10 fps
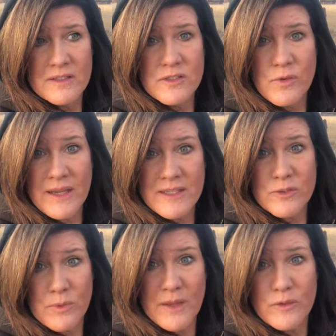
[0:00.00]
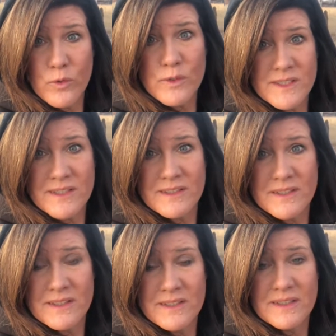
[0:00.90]
Do I get to ride the horses?
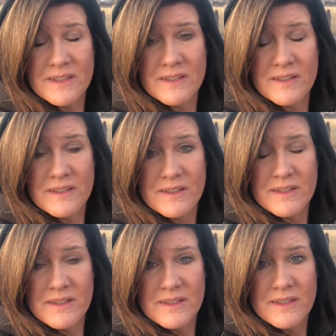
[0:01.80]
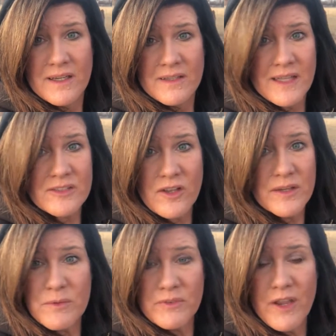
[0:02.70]
That's all I
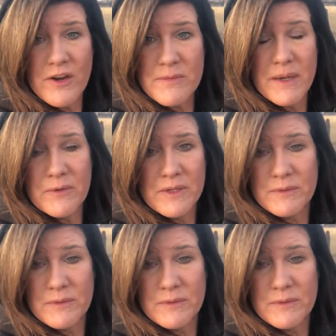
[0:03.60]
would have cared about when